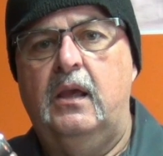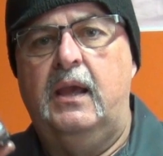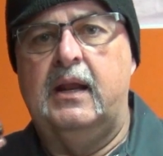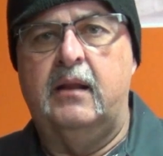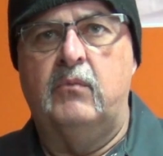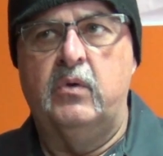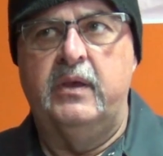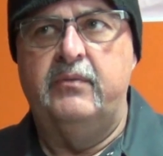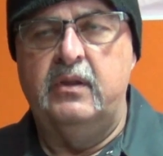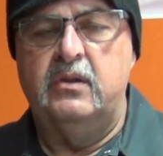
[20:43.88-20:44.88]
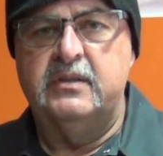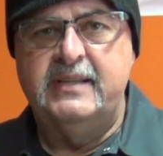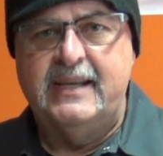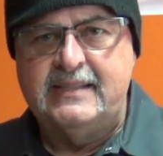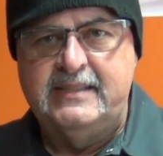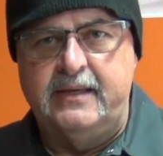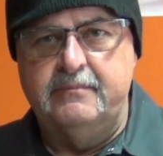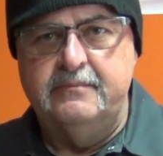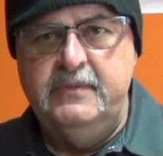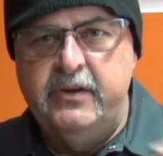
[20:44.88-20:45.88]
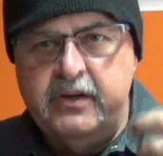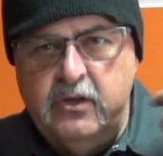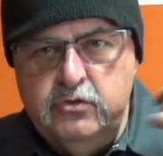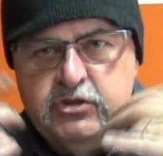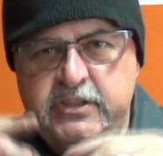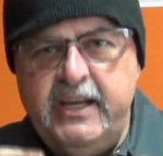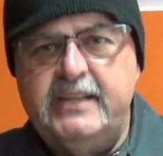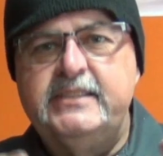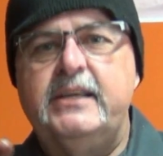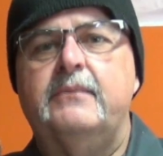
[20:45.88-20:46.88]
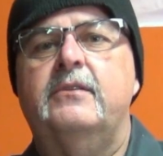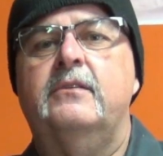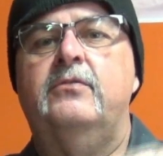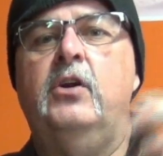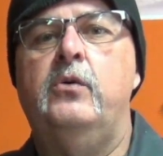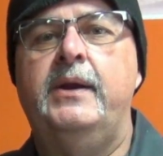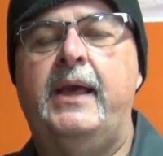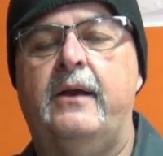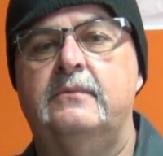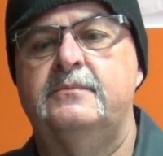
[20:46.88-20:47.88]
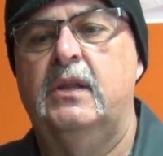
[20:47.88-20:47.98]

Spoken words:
And I'm going to give you a little tech tip. Here it goes, tech tip, flowing out.